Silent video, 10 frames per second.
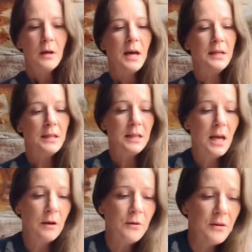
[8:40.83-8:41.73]
And then the
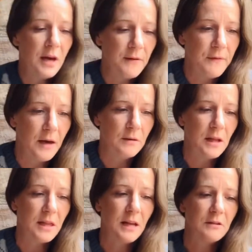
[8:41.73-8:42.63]
other thing I found at
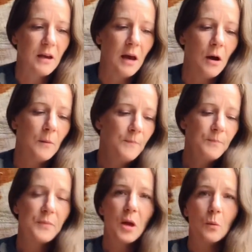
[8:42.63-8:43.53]
that sale
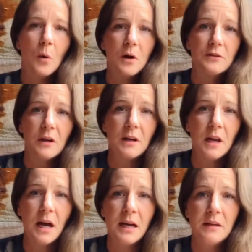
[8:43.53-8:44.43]
was a
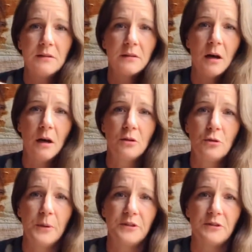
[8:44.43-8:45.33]
nice
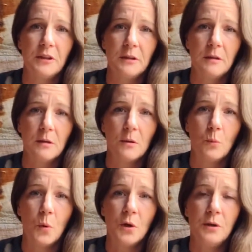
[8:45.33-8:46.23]
twisted
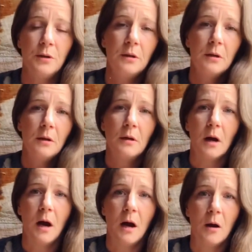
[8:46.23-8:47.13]
wood
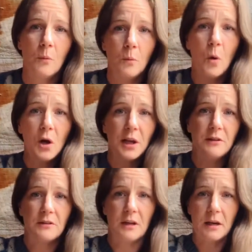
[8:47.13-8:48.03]
walking
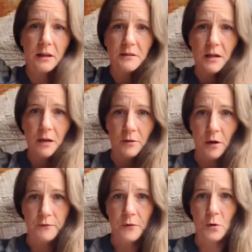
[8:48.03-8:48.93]
stick. It's not a
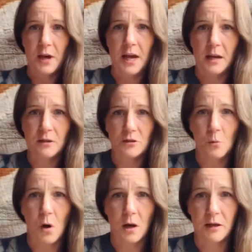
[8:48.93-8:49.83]
full cane, it's a
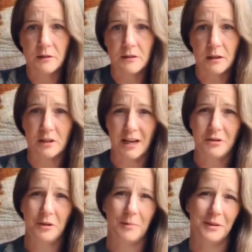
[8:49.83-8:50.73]
walking stick. It's
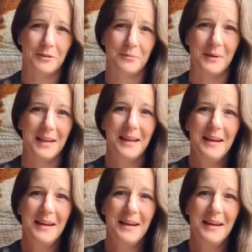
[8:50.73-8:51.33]
actually pretty sweet.